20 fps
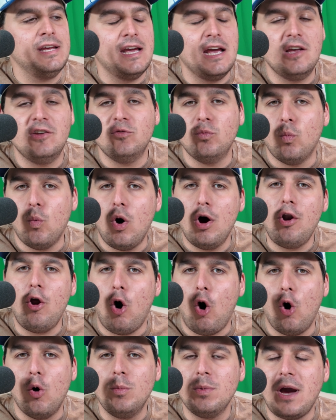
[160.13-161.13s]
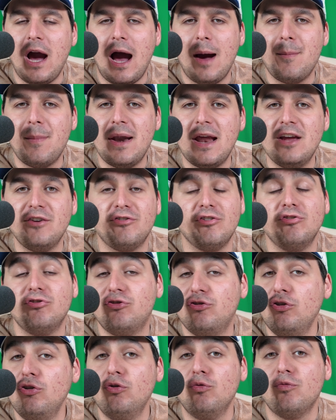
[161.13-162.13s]
is one home combination,
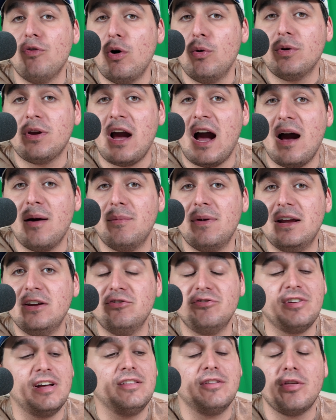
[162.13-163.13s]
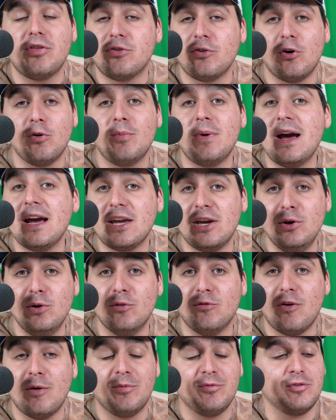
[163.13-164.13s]
two road combinations, and the throwback
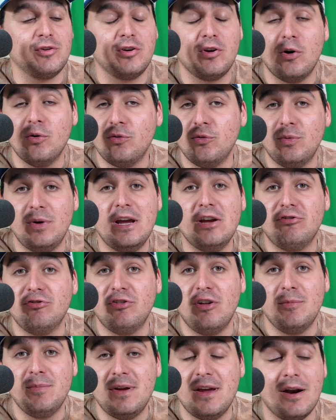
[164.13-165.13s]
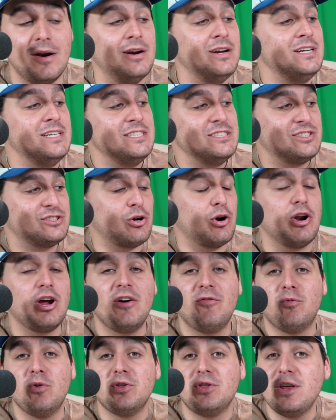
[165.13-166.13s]
uniforms. So we're going to go through each of them here, starting
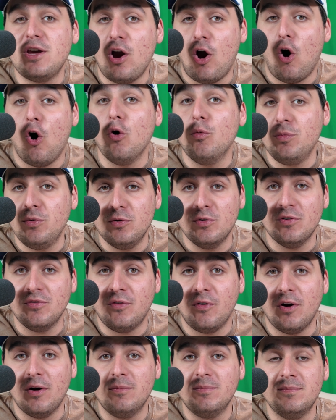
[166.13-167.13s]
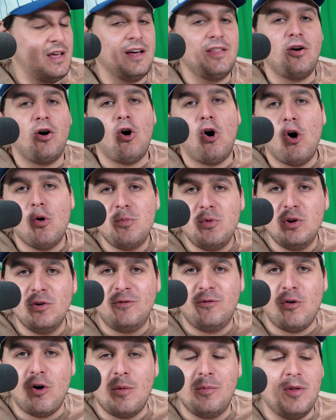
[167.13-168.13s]
off with the home uniform. Now the home
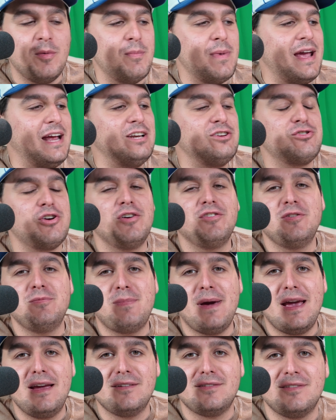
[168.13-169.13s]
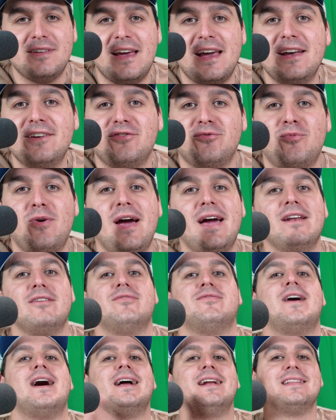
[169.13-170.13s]
uniform, the main jersey base is red.
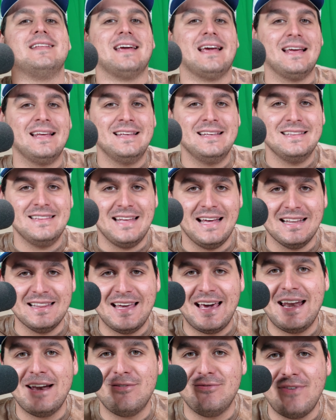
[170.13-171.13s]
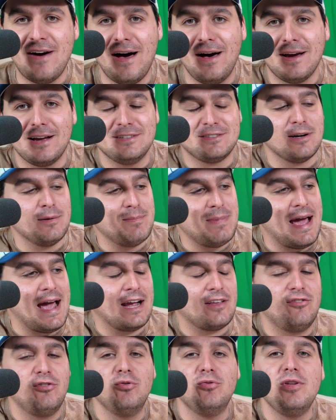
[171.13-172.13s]
Finally, the Atlanta Falcons are back
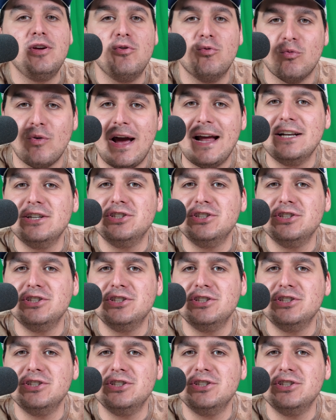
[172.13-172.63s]
to the red